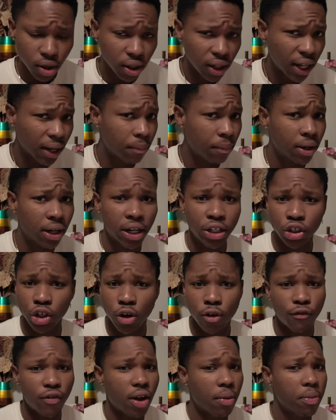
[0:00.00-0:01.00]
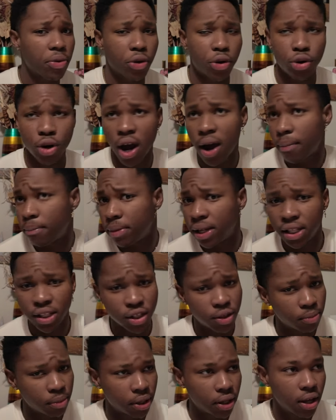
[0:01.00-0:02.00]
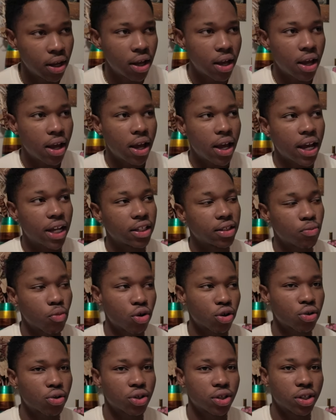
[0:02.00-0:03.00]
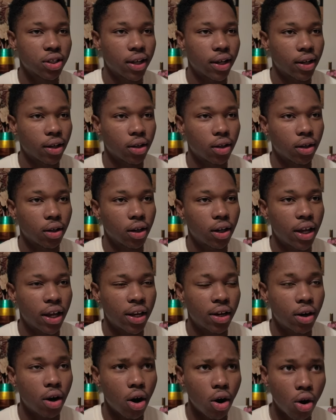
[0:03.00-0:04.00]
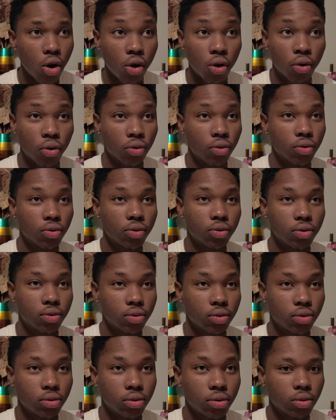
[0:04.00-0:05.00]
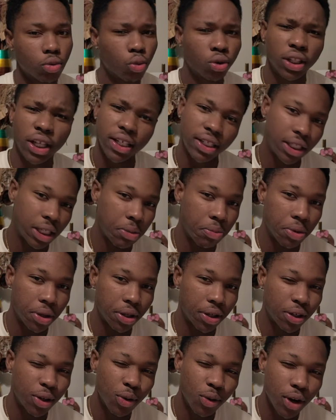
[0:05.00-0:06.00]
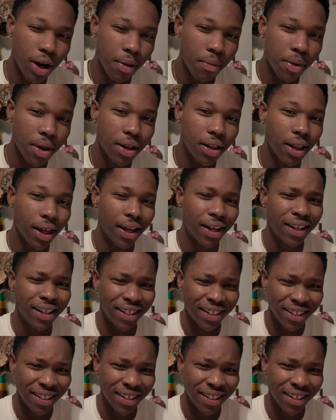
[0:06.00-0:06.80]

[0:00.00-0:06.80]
Like my Nigerian family, they're not mean to me. It's more so just like an oh when they see me. Do you know what I mean? Like,